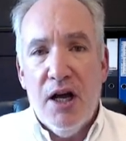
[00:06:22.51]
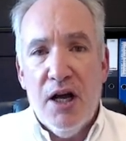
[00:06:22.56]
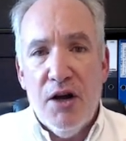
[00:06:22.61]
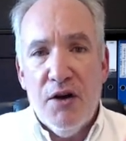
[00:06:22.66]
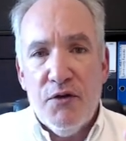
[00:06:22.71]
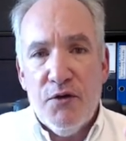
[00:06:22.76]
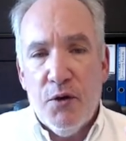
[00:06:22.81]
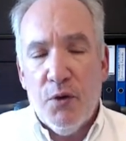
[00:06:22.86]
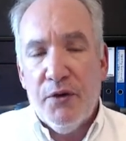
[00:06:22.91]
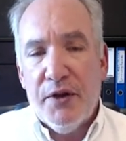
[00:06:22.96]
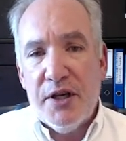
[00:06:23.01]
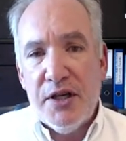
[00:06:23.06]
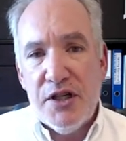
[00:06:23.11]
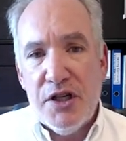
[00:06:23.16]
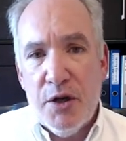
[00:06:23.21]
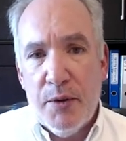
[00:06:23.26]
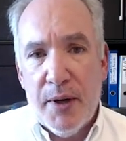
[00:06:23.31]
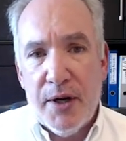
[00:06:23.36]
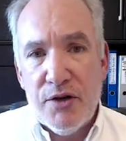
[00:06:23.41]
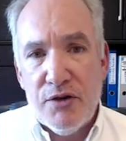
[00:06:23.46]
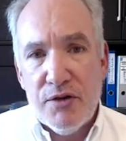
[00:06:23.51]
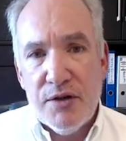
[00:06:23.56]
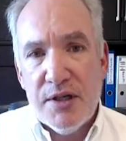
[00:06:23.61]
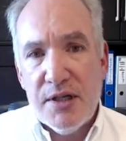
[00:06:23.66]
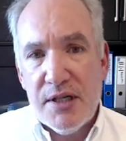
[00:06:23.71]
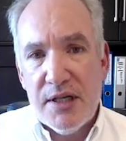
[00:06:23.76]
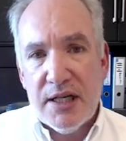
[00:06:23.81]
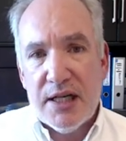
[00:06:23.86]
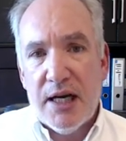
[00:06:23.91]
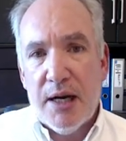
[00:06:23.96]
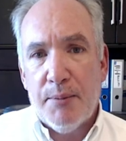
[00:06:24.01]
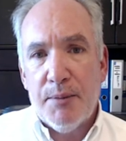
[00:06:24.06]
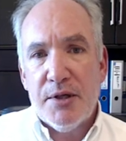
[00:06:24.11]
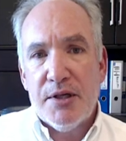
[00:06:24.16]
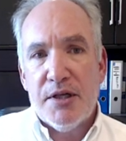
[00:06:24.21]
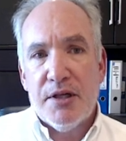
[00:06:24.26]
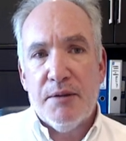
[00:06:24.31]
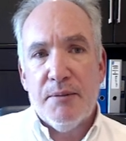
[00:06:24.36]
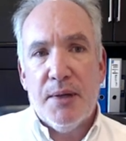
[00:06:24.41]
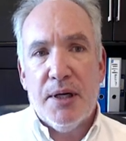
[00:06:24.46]
for these new entrants to come
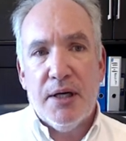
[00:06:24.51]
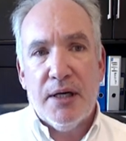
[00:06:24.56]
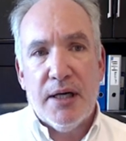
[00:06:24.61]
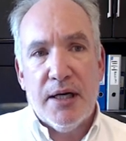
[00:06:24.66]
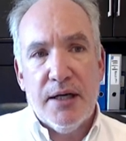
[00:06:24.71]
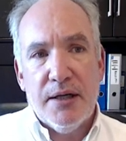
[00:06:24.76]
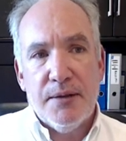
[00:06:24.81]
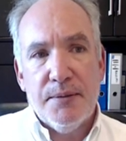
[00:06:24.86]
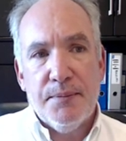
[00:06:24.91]
into the market.